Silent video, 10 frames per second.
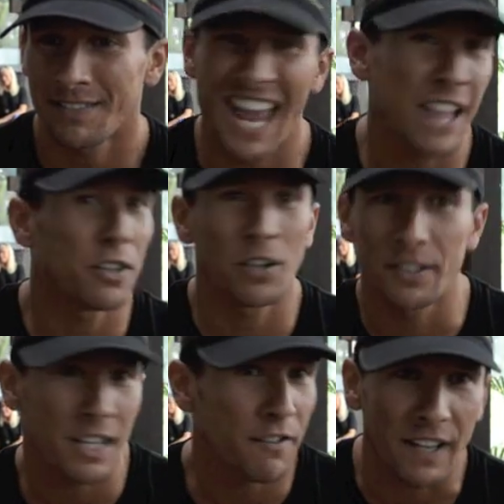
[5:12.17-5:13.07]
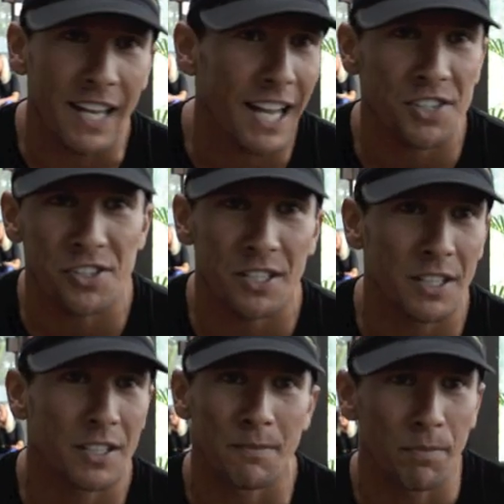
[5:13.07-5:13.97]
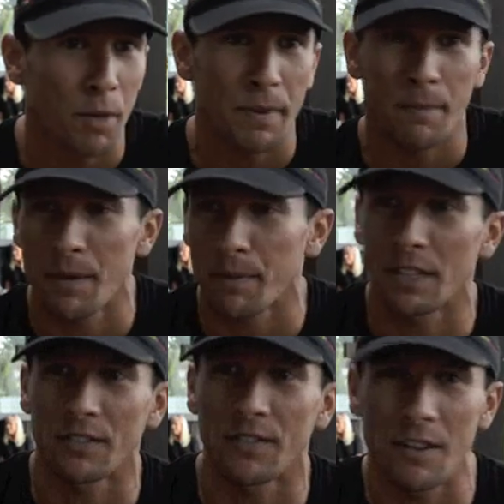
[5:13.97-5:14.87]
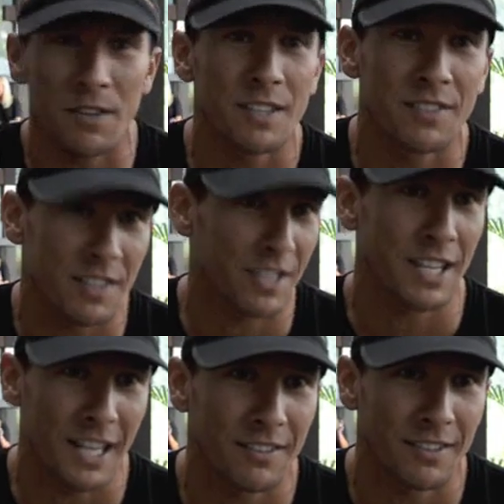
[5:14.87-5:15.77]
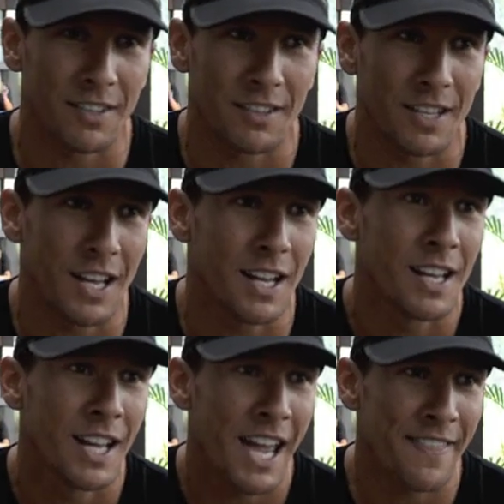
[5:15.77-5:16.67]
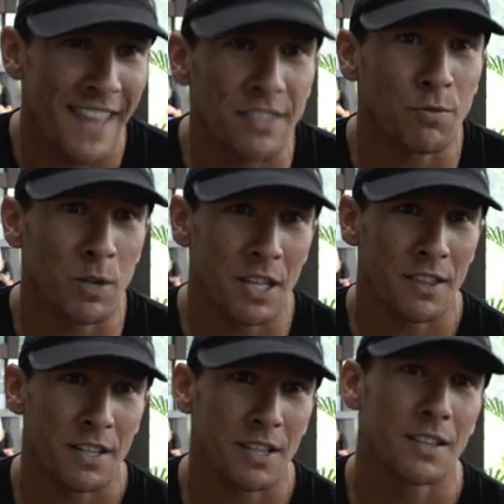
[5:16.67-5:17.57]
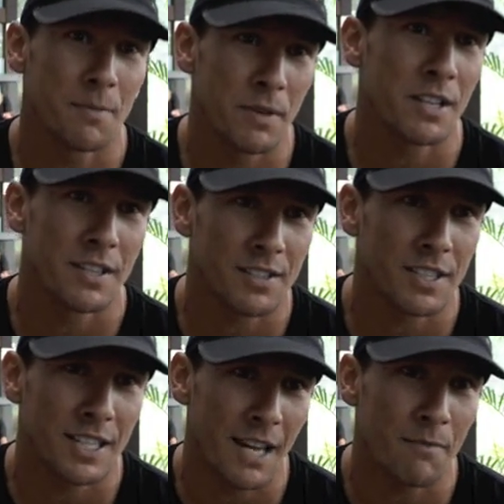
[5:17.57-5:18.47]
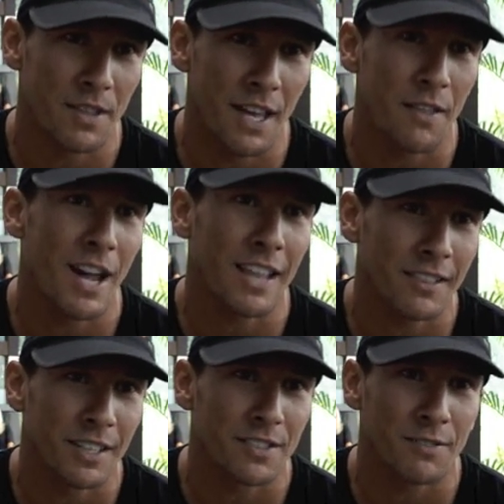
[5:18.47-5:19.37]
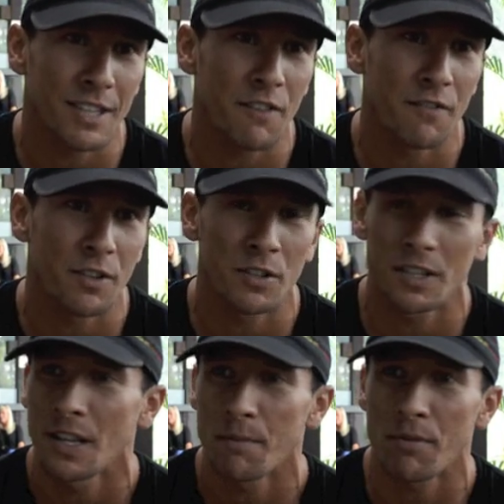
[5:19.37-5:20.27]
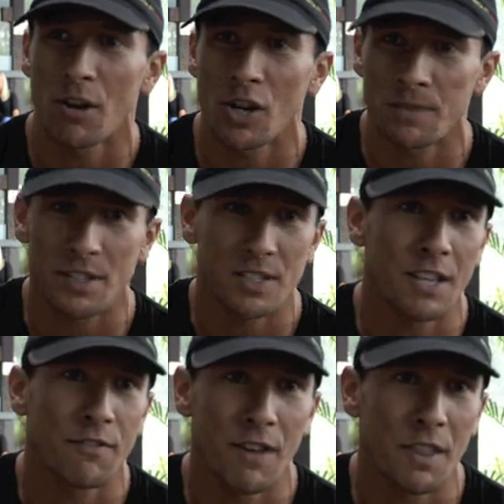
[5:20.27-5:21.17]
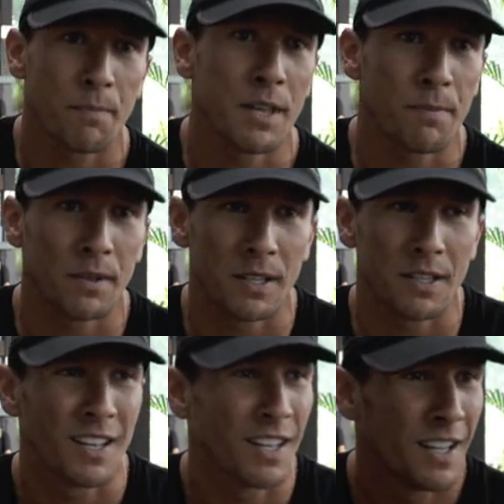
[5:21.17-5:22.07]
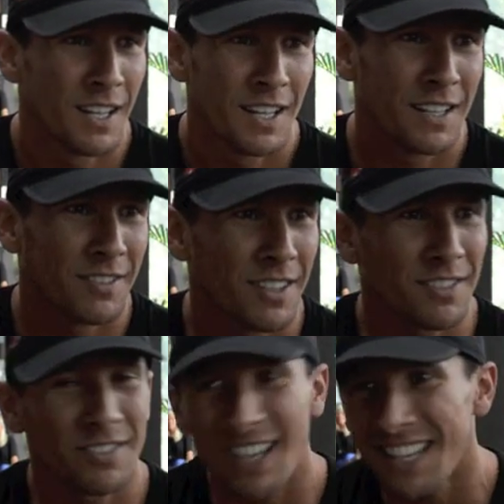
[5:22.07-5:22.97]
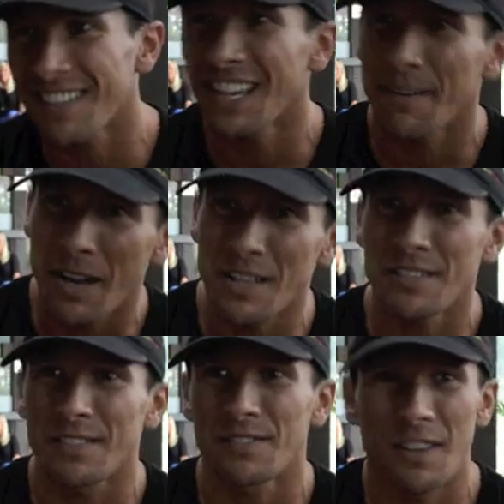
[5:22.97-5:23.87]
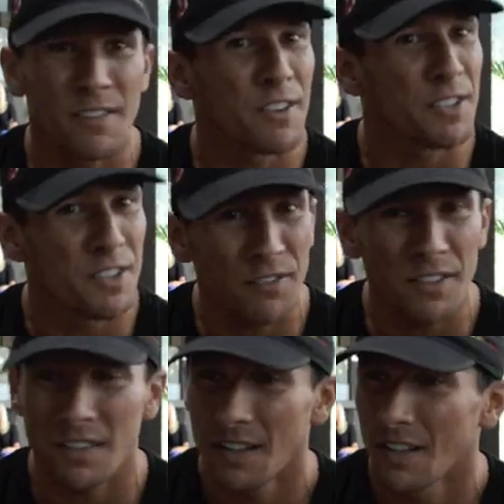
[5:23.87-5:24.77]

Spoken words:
talent identification and plopping people, and it's very disconnected, and that's where the bitterness can come with other athletes, where they feel that programs are set for other people, and so to say it's harmonious is very, very different.